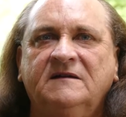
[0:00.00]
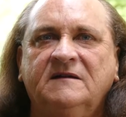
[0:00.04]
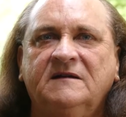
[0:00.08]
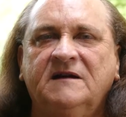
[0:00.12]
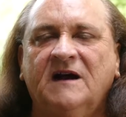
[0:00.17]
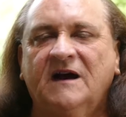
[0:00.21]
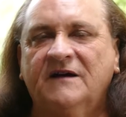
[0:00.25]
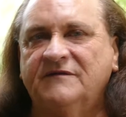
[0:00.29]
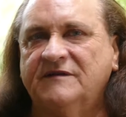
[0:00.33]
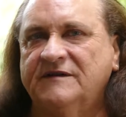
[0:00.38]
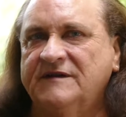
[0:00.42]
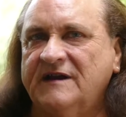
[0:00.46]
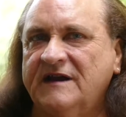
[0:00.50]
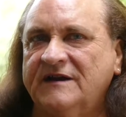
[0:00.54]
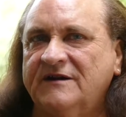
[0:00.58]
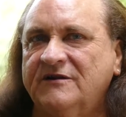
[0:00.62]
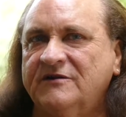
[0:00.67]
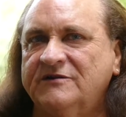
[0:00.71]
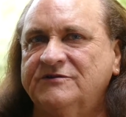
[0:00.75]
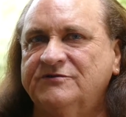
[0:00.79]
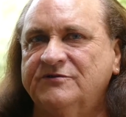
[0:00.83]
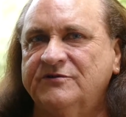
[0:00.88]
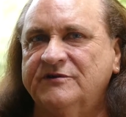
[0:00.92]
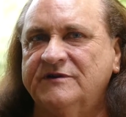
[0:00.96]
After that
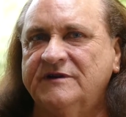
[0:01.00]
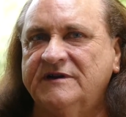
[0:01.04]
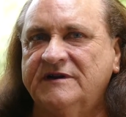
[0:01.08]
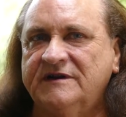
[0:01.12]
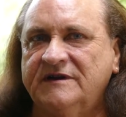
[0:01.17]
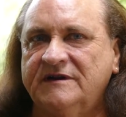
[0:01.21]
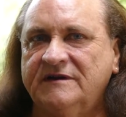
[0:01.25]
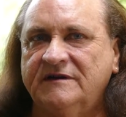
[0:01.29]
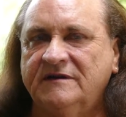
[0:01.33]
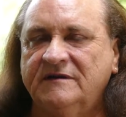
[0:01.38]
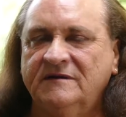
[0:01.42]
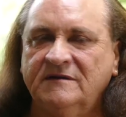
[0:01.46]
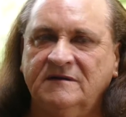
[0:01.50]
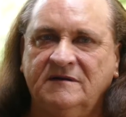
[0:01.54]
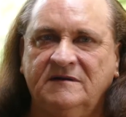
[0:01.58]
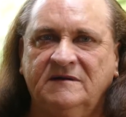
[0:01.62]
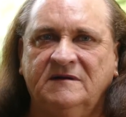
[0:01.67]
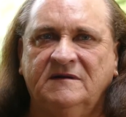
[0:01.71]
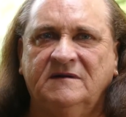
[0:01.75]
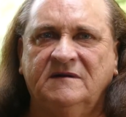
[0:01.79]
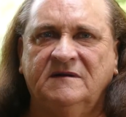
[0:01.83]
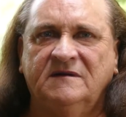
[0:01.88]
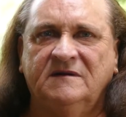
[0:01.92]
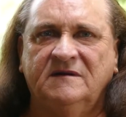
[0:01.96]
I joined the
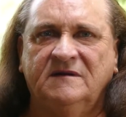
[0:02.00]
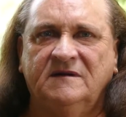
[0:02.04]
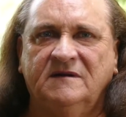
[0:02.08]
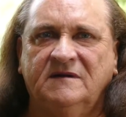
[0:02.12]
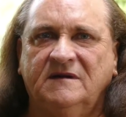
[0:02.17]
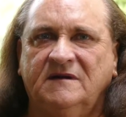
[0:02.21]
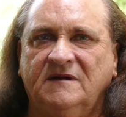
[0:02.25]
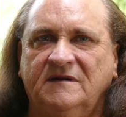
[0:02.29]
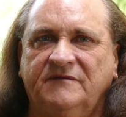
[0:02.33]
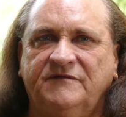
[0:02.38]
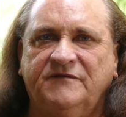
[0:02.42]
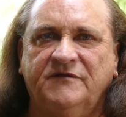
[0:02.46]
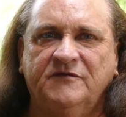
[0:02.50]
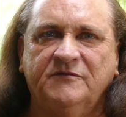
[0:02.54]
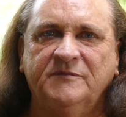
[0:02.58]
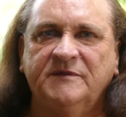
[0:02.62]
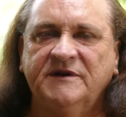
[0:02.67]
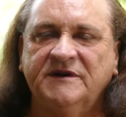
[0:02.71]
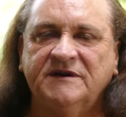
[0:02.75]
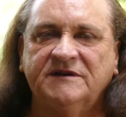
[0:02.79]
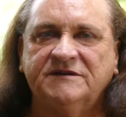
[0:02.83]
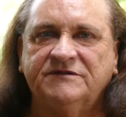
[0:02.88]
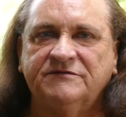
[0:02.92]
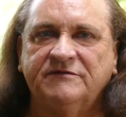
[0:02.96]
film
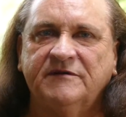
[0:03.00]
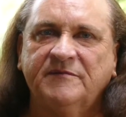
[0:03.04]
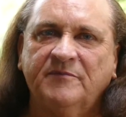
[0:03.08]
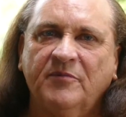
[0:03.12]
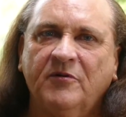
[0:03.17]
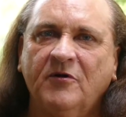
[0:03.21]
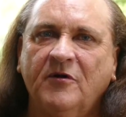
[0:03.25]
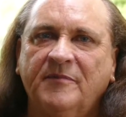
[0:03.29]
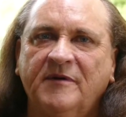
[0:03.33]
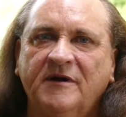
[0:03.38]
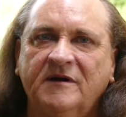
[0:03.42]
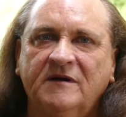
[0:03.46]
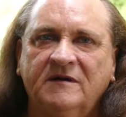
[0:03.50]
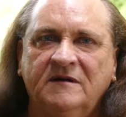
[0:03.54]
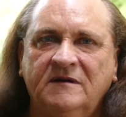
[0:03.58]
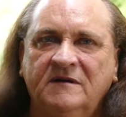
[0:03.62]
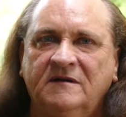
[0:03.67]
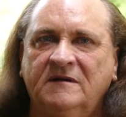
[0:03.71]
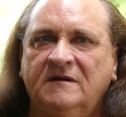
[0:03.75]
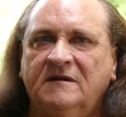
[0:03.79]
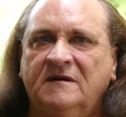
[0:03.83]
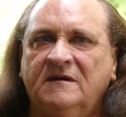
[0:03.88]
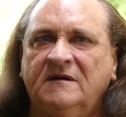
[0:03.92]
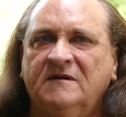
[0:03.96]
industry proper,
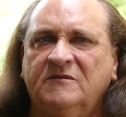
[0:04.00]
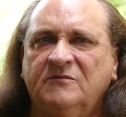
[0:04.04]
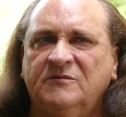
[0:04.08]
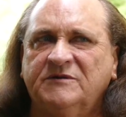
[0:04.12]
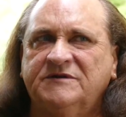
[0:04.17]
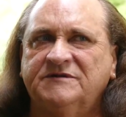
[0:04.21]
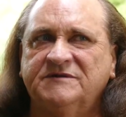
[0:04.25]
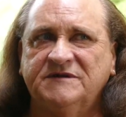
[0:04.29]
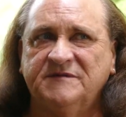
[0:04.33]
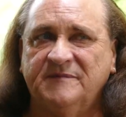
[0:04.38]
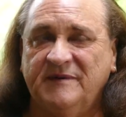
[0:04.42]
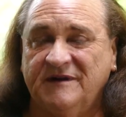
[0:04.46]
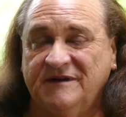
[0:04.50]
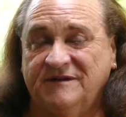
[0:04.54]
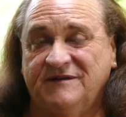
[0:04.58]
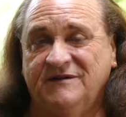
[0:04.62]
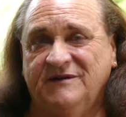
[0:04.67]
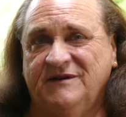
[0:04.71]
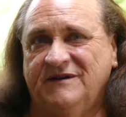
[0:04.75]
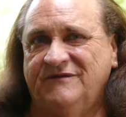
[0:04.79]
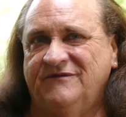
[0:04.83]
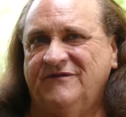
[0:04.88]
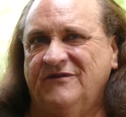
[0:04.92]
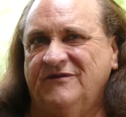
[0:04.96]
which was about
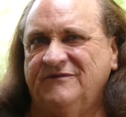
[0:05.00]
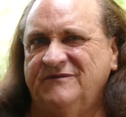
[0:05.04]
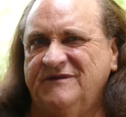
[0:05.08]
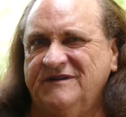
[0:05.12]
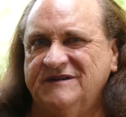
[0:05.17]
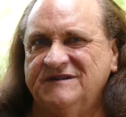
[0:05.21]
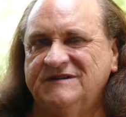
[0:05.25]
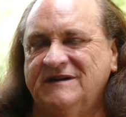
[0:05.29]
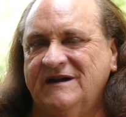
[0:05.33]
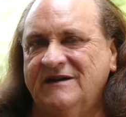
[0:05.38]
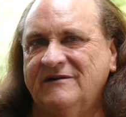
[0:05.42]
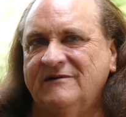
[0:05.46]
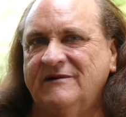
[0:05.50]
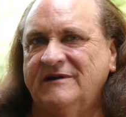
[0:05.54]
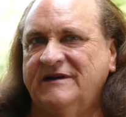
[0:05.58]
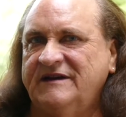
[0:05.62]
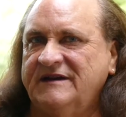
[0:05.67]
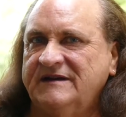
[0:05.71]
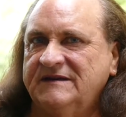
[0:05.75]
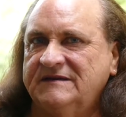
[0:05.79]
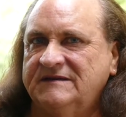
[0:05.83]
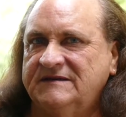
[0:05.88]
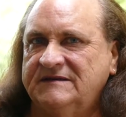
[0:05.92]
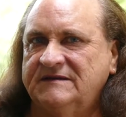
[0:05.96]
thirty-five years ago, I
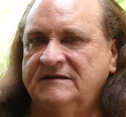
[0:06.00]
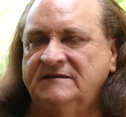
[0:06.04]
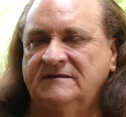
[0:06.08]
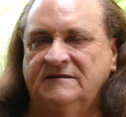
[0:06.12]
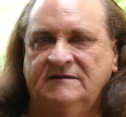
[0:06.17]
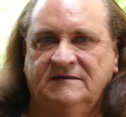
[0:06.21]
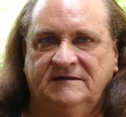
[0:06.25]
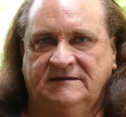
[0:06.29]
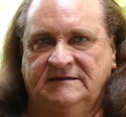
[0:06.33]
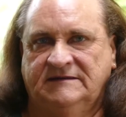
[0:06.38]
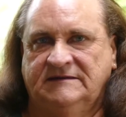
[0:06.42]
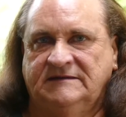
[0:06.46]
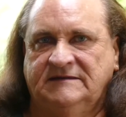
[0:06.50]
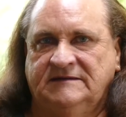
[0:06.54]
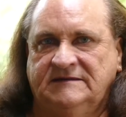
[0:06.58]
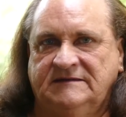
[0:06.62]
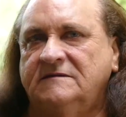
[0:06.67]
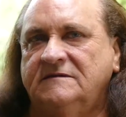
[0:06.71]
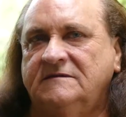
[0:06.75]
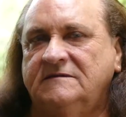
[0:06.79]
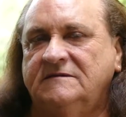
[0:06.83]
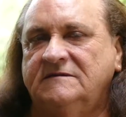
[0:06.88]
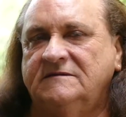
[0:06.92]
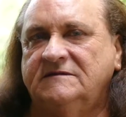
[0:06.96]
guess.
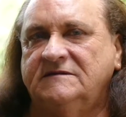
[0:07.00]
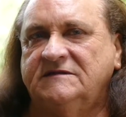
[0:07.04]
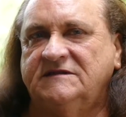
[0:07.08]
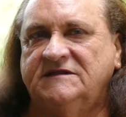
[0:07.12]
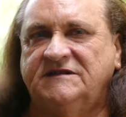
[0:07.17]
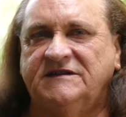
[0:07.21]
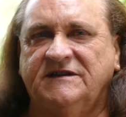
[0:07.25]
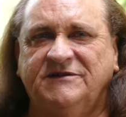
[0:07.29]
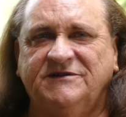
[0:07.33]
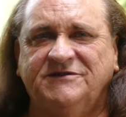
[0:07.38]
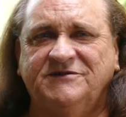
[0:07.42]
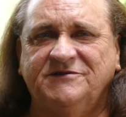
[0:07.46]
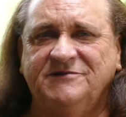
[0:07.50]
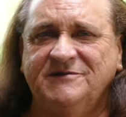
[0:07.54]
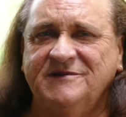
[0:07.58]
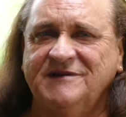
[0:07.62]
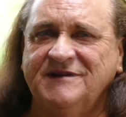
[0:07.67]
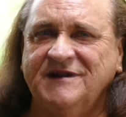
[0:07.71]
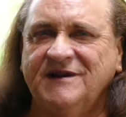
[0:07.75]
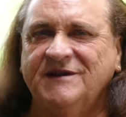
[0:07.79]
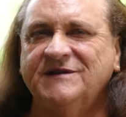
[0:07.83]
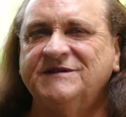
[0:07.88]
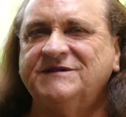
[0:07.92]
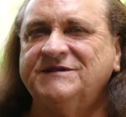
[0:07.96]
So
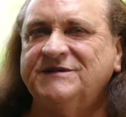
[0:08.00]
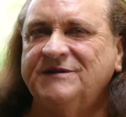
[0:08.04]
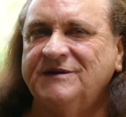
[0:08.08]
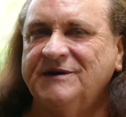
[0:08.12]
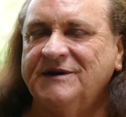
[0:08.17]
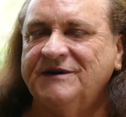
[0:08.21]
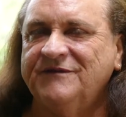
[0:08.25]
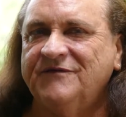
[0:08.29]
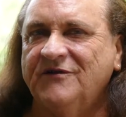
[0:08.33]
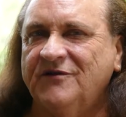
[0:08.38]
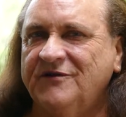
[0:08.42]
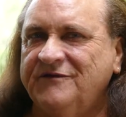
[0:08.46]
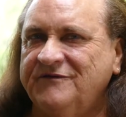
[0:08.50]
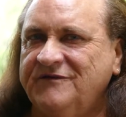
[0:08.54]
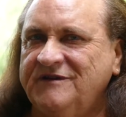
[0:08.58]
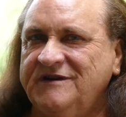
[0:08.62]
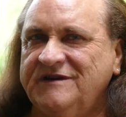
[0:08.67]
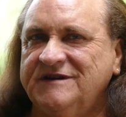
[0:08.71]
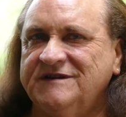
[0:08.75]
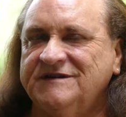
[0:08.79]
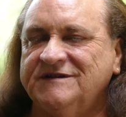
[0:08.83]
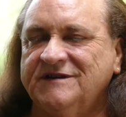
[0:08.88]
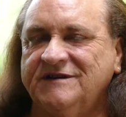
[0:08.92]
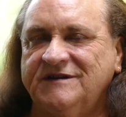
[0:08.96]
during those thirty-five
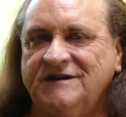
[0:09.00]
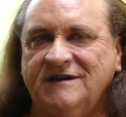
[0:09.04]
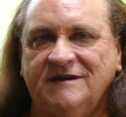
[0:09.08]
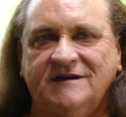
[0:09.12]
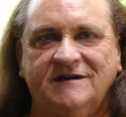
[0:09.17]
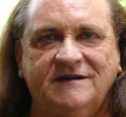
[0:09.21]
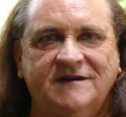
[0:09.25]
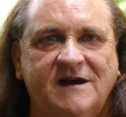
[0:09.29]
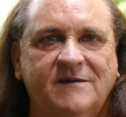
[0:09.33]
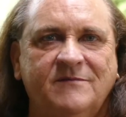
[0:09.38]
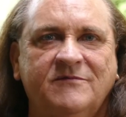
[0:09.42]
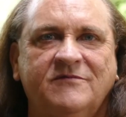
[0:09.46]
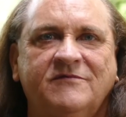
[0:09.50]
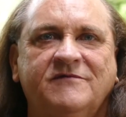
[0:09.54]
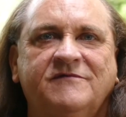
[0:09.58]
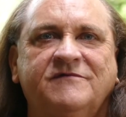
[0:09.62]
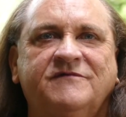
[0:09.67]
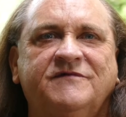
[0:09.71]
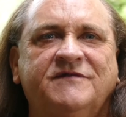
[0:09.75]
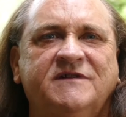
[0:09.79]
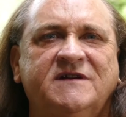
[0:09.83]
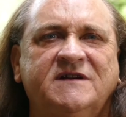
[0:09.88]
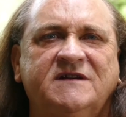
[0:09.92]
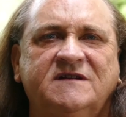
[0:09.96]
years I did a number of
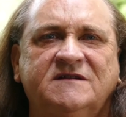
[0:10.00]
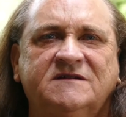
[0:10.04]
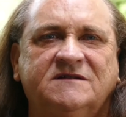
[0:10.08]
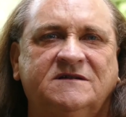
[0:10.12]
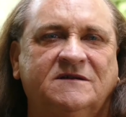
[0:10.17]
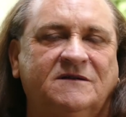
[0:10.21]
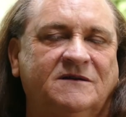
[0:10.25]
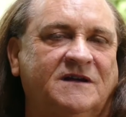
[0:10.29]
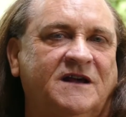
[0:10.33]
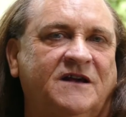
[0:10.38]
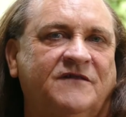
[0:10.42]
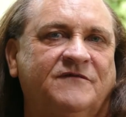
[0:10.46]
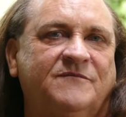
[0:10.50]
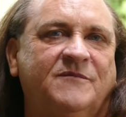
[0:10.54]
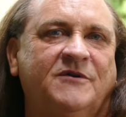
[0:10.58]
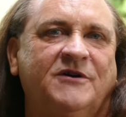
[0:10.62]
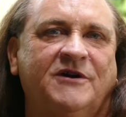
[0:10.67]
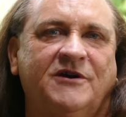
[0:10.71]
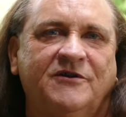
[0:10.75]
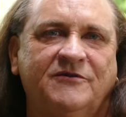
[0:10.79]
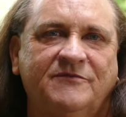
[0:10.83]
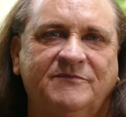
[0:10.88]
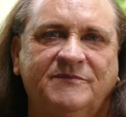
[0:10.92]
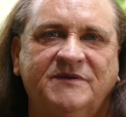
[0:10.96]
things, like have
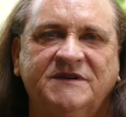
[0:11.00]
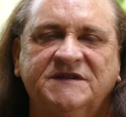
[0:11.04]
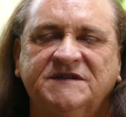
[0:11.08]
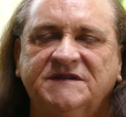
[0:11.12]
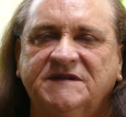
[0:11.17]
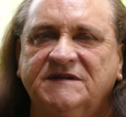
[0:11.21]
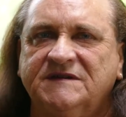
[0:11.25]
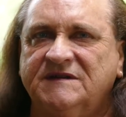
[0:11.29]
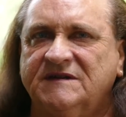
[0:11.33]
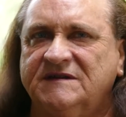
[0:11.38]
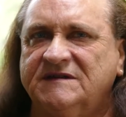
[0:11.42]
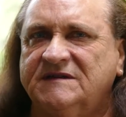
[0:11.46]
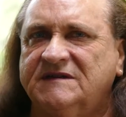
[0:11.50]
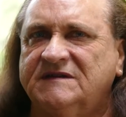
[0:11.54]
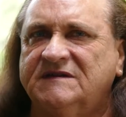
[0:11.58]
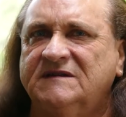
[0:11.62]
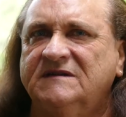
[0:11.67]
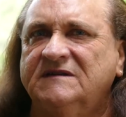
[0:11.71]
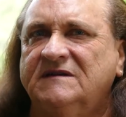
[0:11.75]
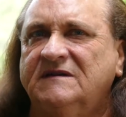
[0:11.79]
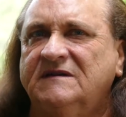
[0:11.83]
my own businesses,